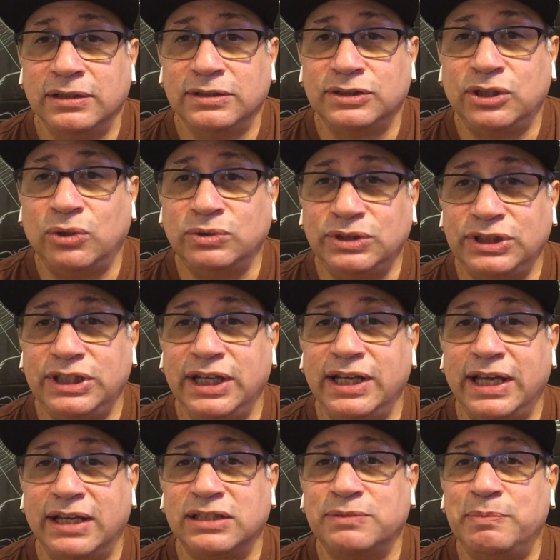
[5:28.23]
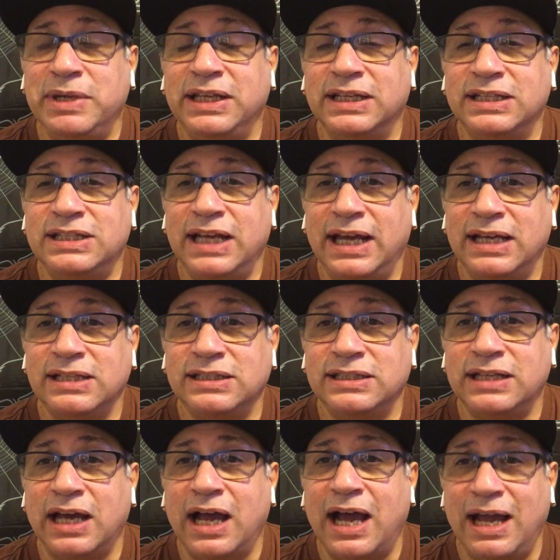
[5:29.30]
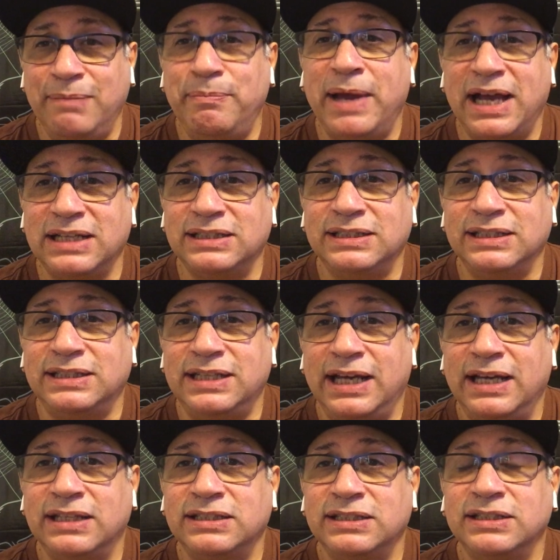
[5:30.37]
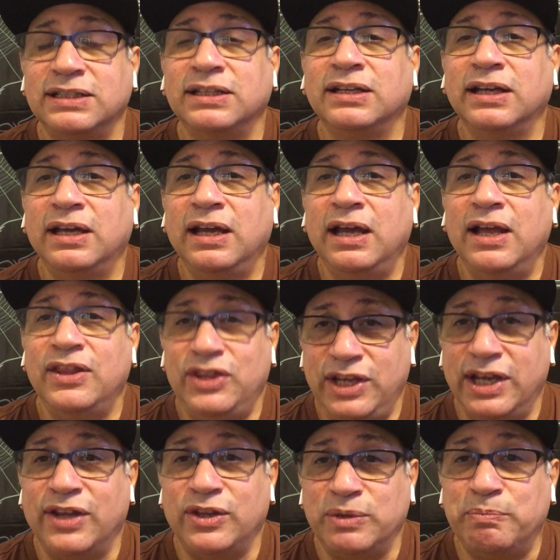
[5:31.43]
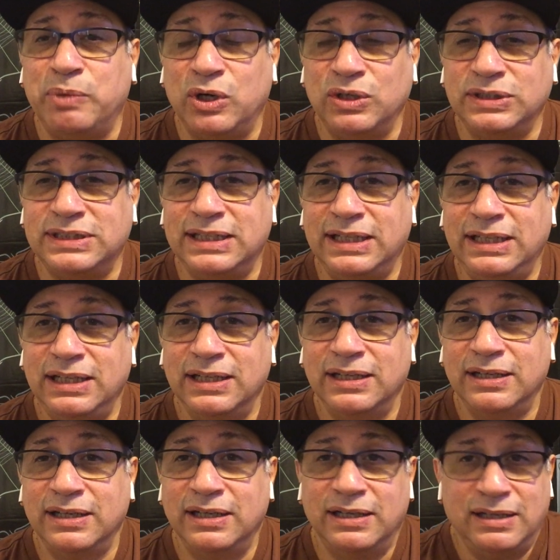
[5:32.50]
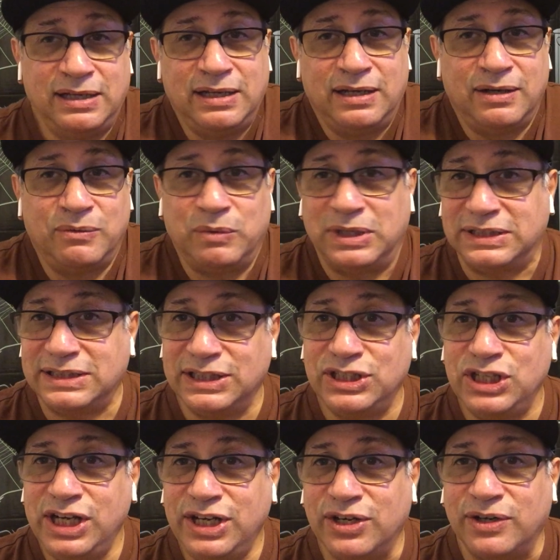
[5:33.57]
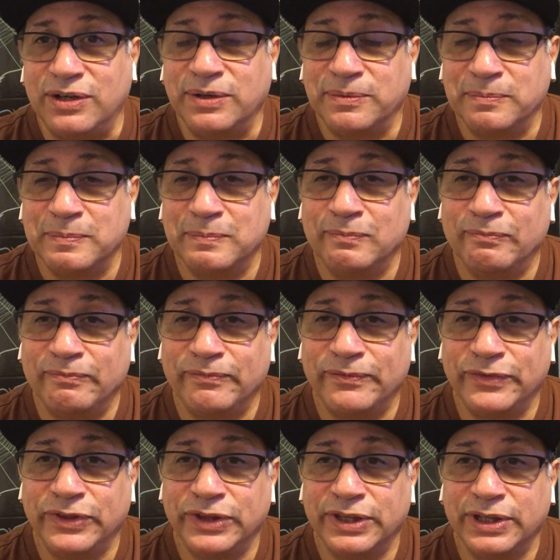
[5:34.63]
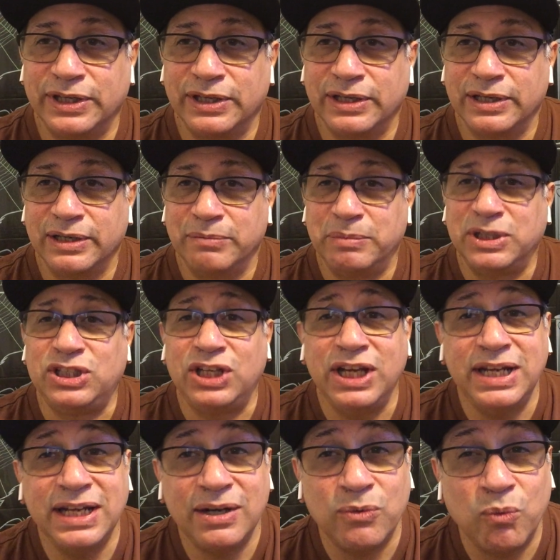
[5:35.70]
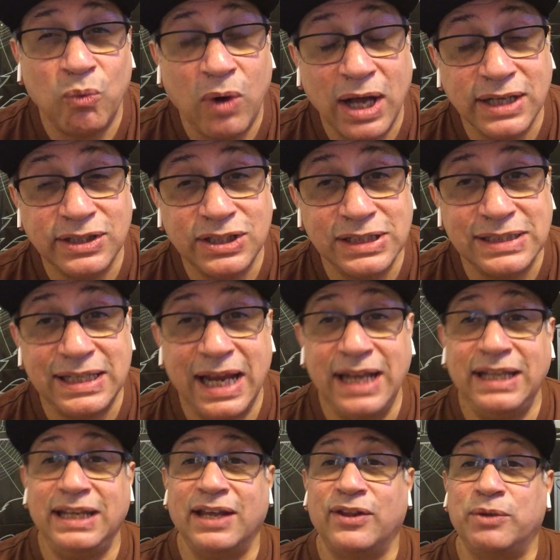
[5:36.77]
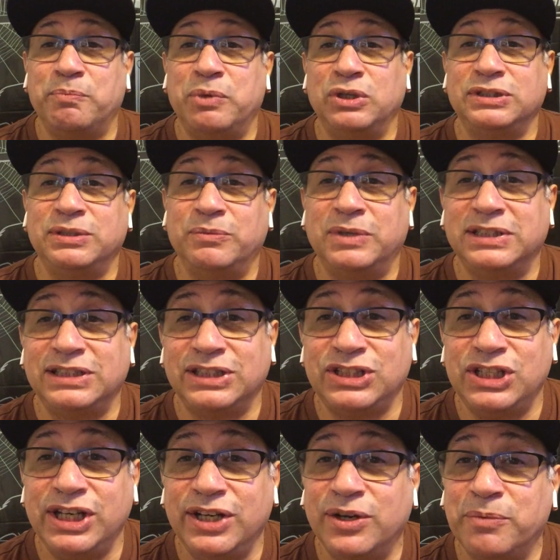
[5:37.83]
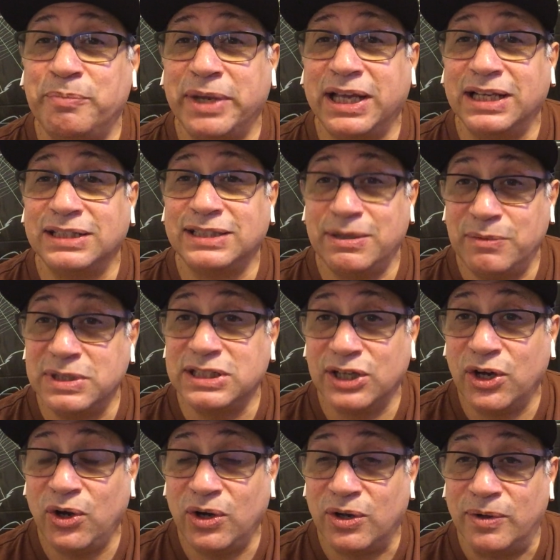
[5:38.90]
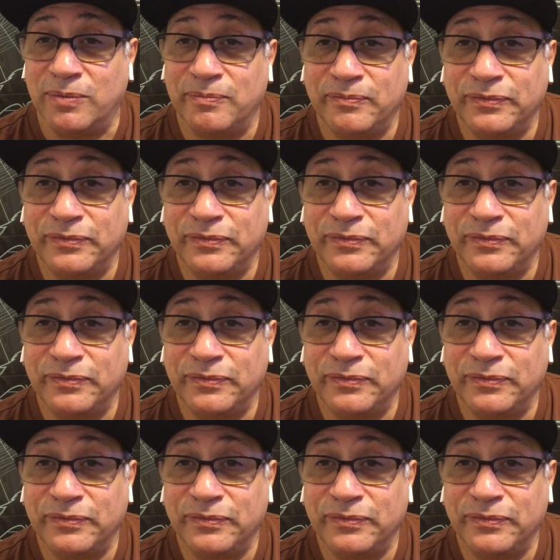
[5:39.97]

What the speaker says: So she gives me the test. I pass the test. The other person was the cheater. But she didn't want to say the other person was a cheater because it was a girl.